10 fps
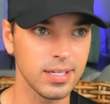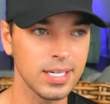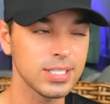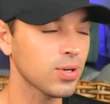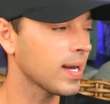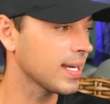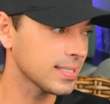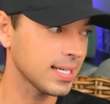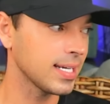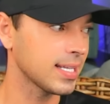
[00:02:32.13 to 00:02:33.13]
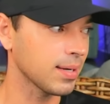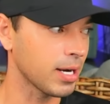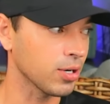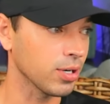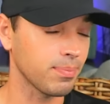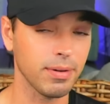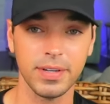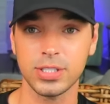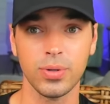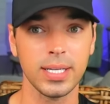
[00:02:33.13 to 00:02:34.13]
So I can't say anything about her. But
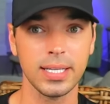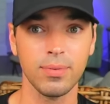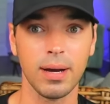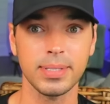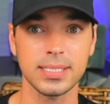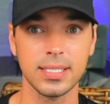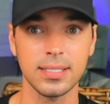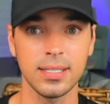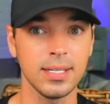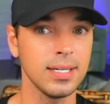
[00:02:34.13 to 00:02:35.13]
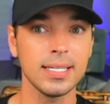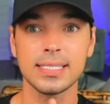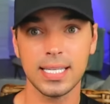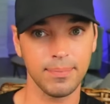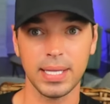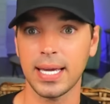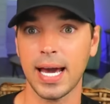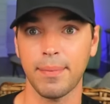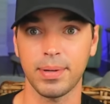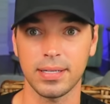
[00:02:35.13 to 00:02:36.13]
Victoria Lee Robinson, something
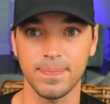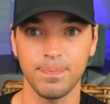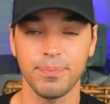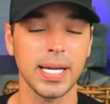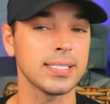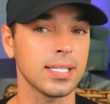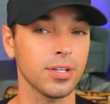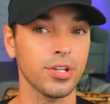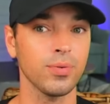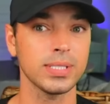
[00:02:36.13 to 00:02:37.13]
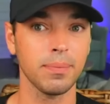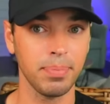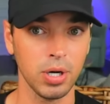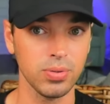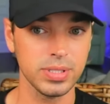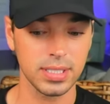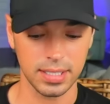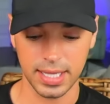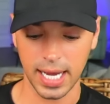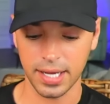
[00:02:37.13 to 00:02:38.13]
happened because uh, there was a post
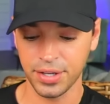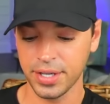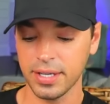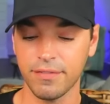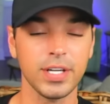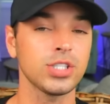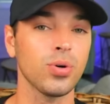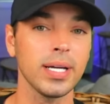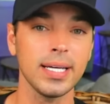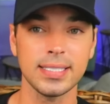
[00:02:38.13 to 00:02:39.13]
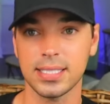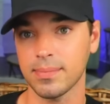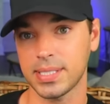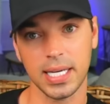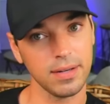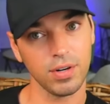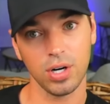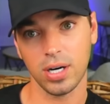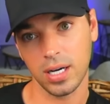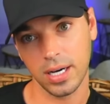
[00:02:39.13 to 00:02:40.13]
that Victoria and Tom
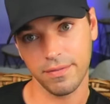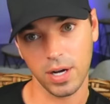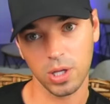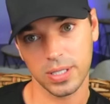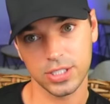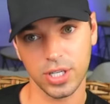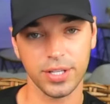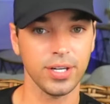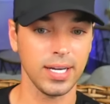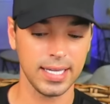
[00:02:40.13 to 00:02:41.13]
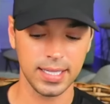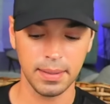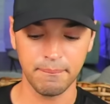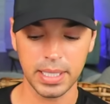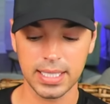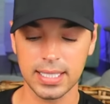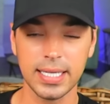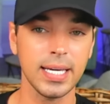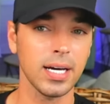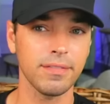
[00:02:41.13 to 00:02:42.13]
Sandoval unfollowed each other, and then Billie
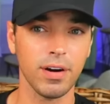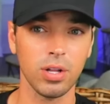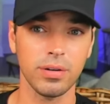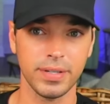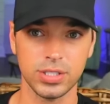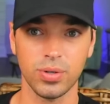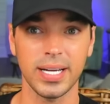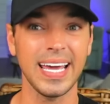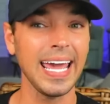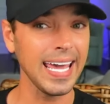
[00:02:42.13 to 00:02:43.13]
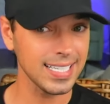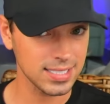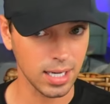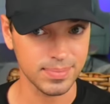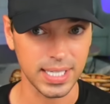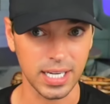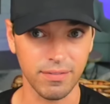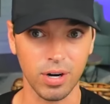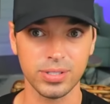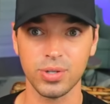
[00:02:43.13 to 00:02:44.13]
Lee unfollowed Victoria and Tom
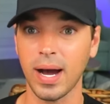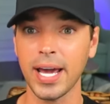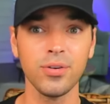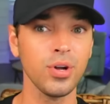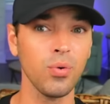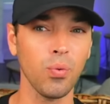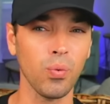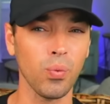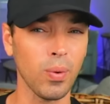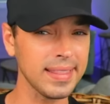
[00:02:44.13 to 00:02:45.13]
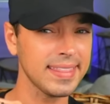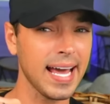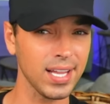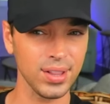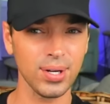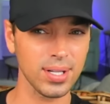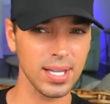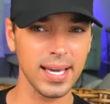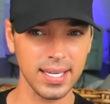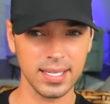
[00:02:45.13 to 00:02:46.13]
Sandoval. So I don't know what that looked
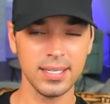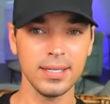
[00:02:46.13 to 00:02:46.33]
like,